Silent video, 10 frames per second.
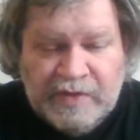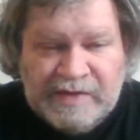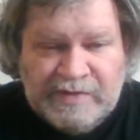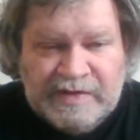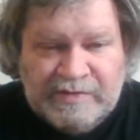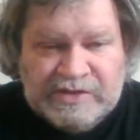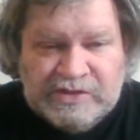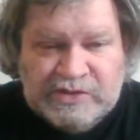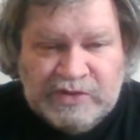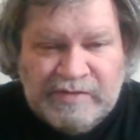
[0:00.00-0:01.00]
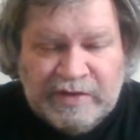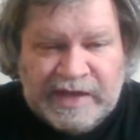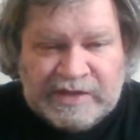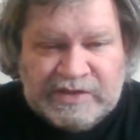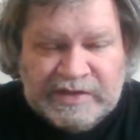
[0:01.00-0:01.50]
That was, that was enjoyable,
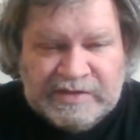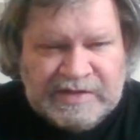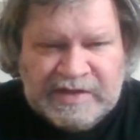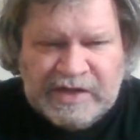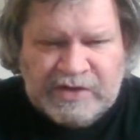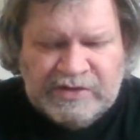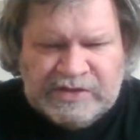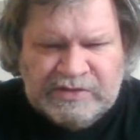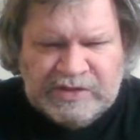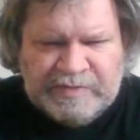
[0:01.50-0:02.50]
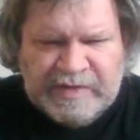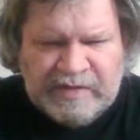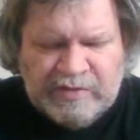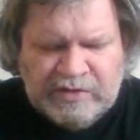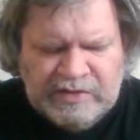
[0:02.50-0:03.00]
actually, because that character is so
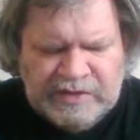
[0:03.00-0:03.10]
despicable.